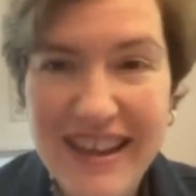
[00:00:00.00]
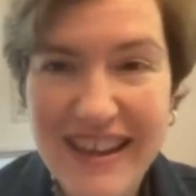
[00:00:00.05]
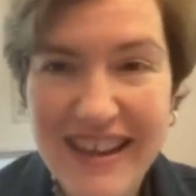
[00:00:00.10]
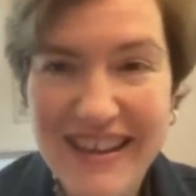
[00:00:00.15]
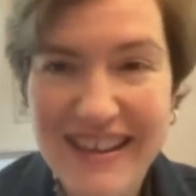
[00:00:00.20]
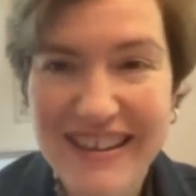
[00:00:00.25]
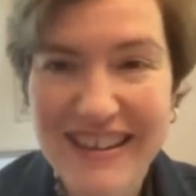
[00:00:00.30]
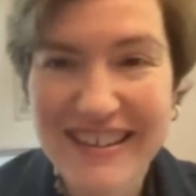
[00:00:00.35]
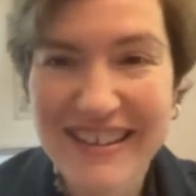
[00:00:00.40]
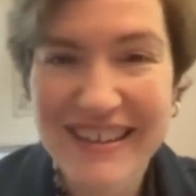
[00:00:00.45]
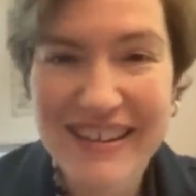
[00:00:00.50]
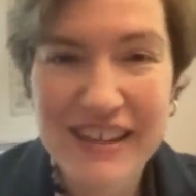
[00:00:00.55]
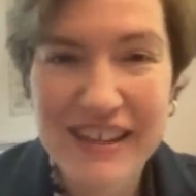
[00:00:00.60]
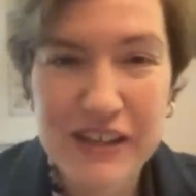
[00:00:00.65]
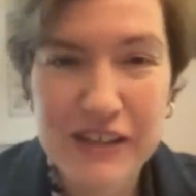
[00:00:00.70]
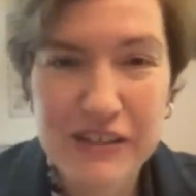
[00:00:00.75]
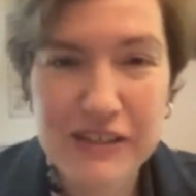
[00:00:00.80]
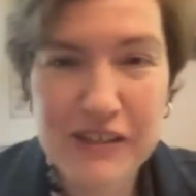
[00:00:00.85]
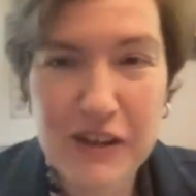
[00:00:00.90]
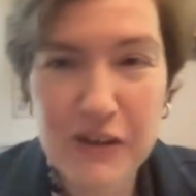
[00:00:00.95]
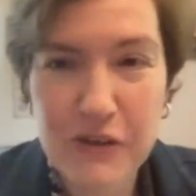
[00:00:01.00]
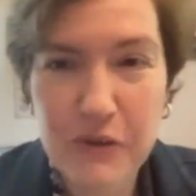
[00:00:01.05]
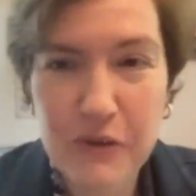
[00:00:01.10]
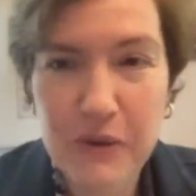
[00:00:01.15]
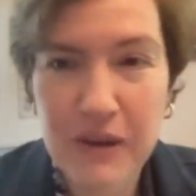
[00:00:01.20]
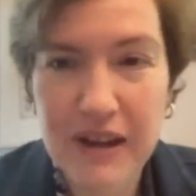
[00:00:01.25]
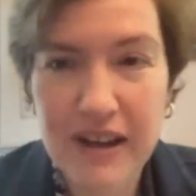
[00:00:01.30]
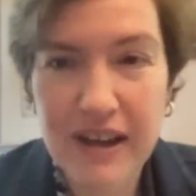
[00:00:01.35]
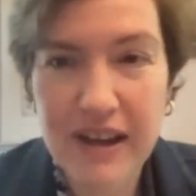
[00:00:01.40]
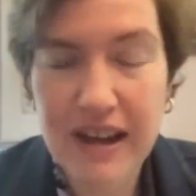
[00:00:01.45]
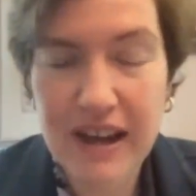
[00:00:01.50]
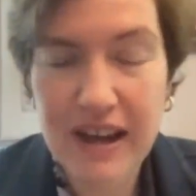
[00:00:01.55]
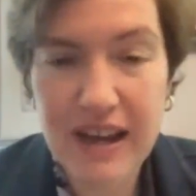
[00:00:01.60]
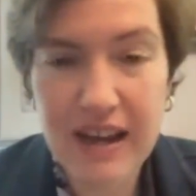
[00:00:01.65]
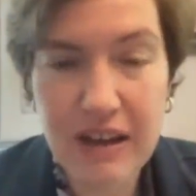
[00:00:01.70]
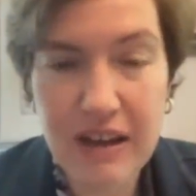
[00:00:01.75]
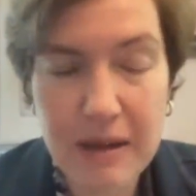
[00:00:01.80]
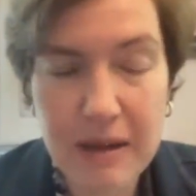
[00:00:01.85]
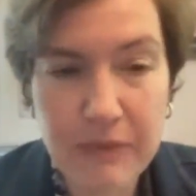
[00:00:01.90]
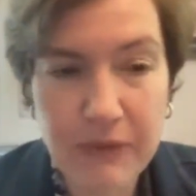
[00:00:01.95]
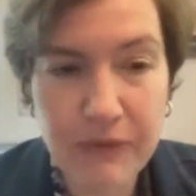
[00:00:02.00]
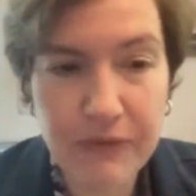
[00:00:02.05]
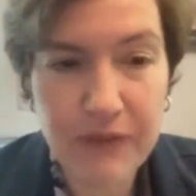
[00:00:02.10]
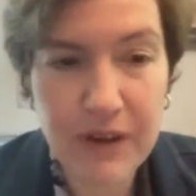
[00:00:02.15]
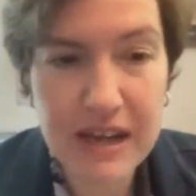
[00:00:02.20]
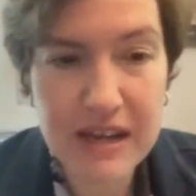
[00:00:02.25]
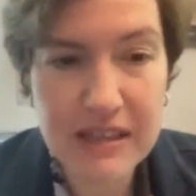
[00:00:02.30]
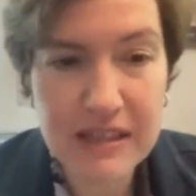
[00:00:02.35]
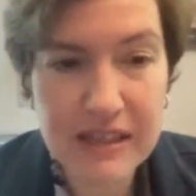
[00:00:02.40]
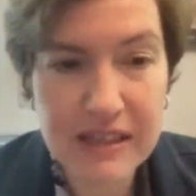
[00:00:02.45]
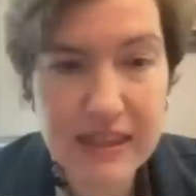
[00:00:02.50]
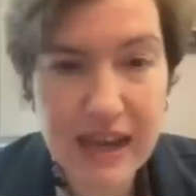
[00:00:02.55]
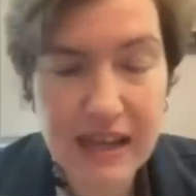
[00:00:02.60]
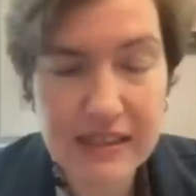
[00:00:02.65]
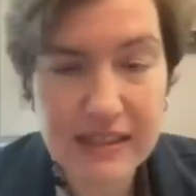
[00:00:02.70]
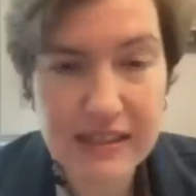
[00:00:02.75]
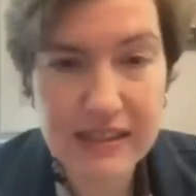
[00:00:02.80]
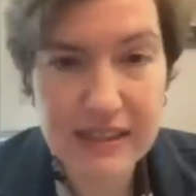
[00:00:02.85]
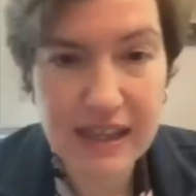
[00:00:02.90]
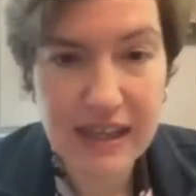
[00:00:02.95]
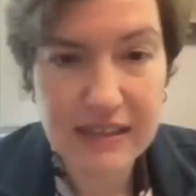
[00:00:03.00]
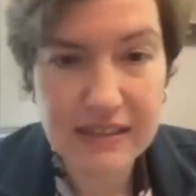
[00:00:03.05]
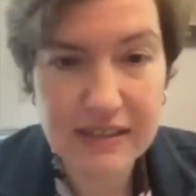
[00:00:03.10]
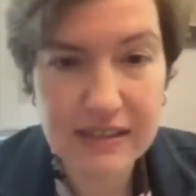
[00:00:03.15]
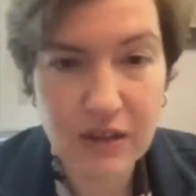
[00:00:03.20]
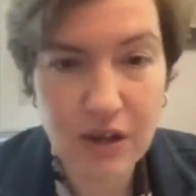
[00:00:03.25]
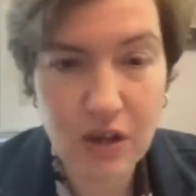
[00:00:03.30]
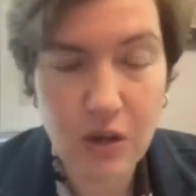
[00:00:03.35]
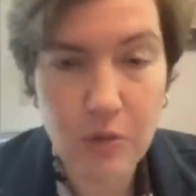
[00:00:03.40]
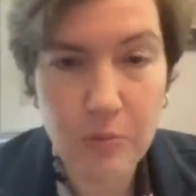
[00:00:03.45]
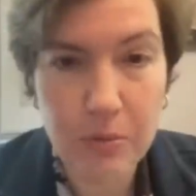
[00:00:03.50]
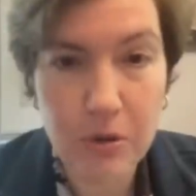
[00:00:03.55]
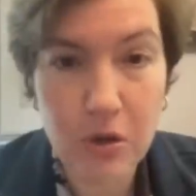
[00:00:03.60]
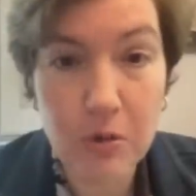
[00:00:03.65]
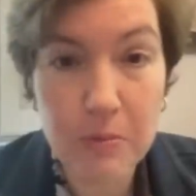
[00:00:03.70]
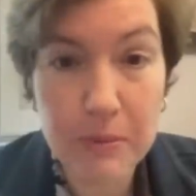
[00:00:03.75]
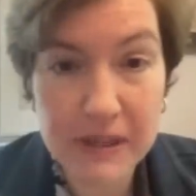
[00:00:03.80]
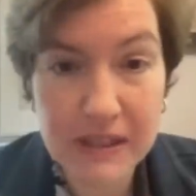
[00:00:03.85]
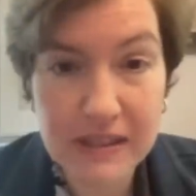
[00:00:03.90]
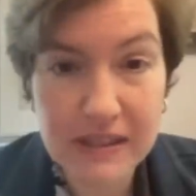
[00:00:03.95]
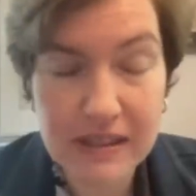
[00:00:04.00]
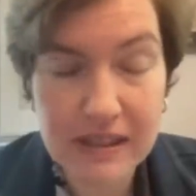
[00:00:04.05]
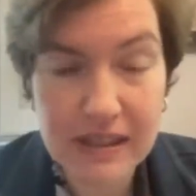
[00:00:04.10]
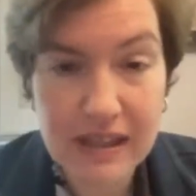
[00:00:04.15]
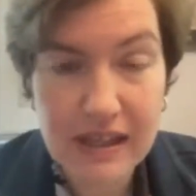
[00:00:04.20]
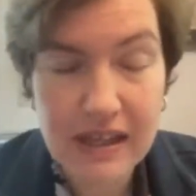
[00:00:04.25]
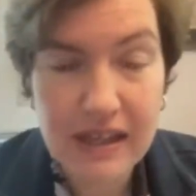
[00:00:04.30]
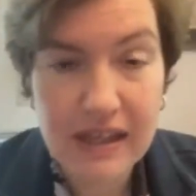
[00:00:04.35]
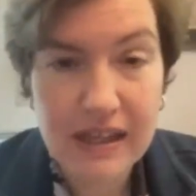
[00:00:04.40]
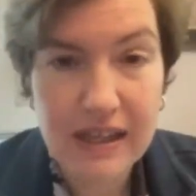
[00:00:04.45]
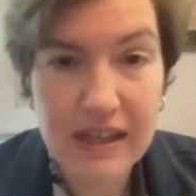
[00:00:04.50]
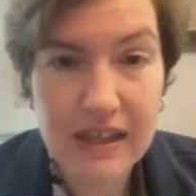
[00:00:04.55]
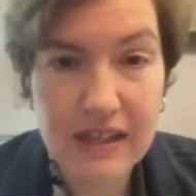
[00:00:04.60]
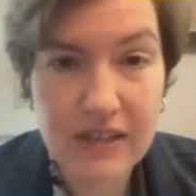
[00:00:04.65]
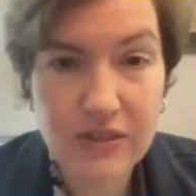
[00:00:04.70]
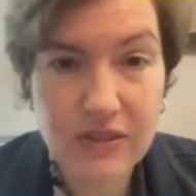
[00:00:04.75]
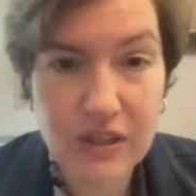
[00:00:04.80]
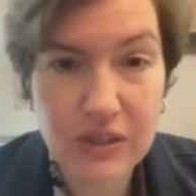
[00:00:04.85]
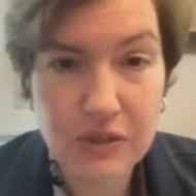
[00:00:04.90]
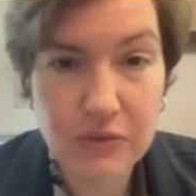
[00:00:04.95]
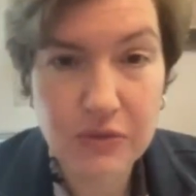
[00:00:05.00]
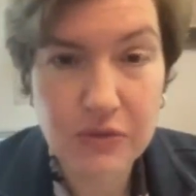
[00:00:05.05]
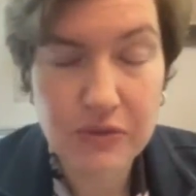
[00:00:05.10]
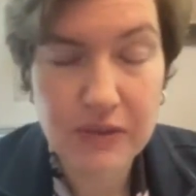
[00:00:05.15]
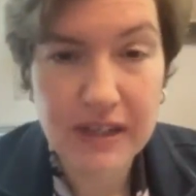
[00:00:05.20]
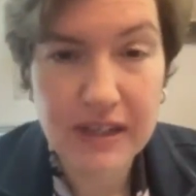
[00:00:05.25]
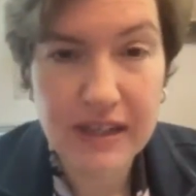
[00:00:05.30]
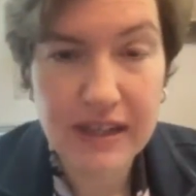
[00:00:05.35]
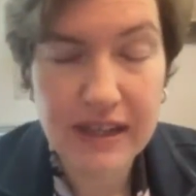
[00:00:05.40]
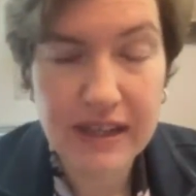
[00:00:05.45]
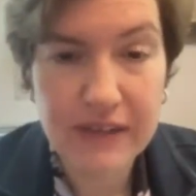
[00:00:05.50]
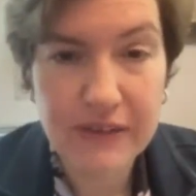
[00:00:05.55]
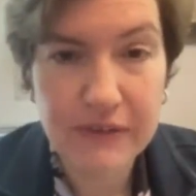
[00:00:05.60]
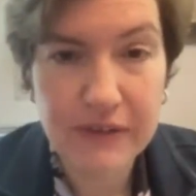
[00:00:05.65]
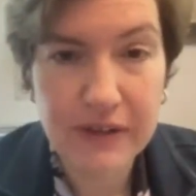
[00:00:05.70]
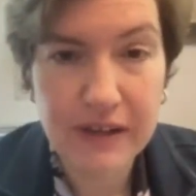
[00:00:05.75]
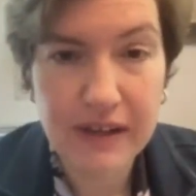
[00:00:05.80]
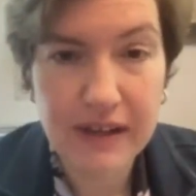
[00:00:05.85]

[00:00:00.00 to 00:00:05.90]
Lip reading: And so I'm afraid that that's an all-purpose excuse right now.